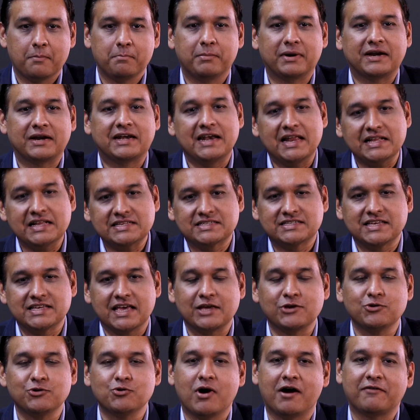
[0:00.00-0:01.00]
But let's
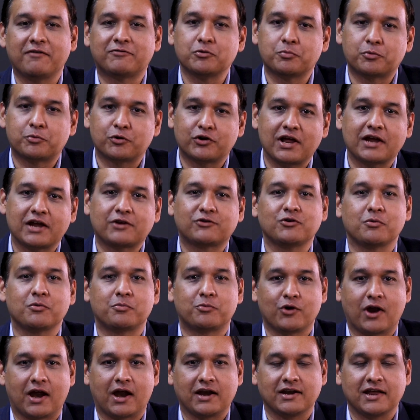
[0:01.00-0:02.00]
say you have to protect your
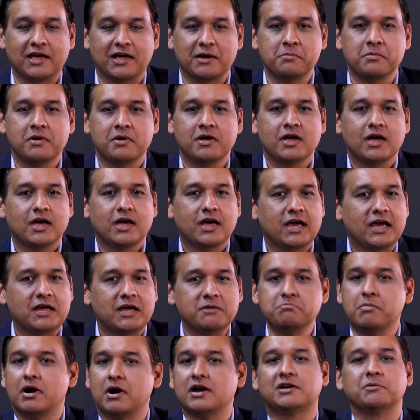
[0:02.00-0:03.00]
brand name
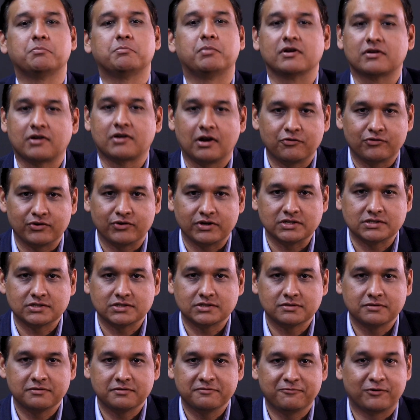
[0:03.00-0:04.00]
in multiple
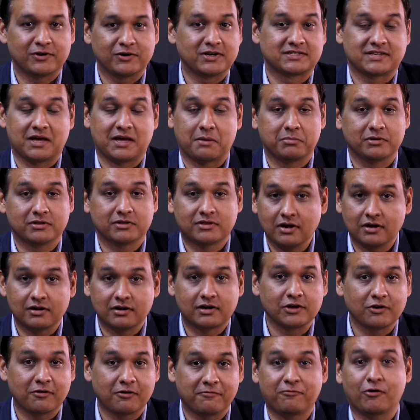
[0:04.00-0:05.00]
countries, for example
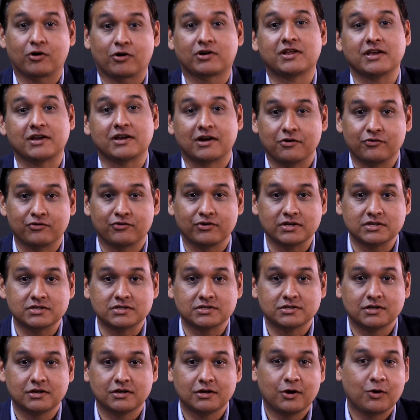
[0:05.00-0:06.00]
30 or 40
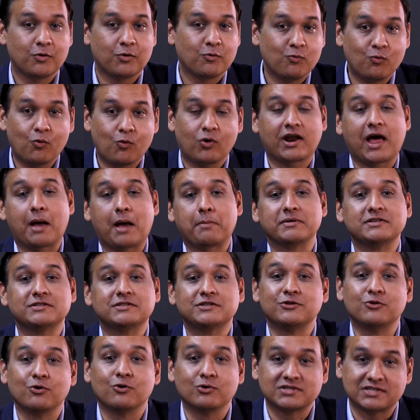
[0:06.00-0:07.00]
countries. What
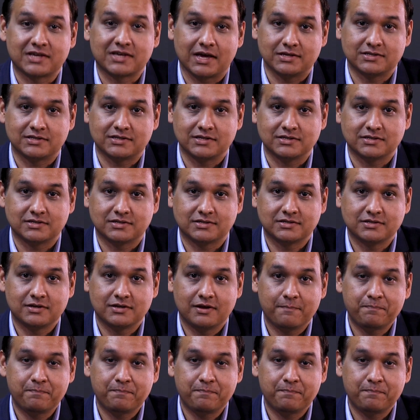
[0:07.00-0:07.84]
happens in those cases?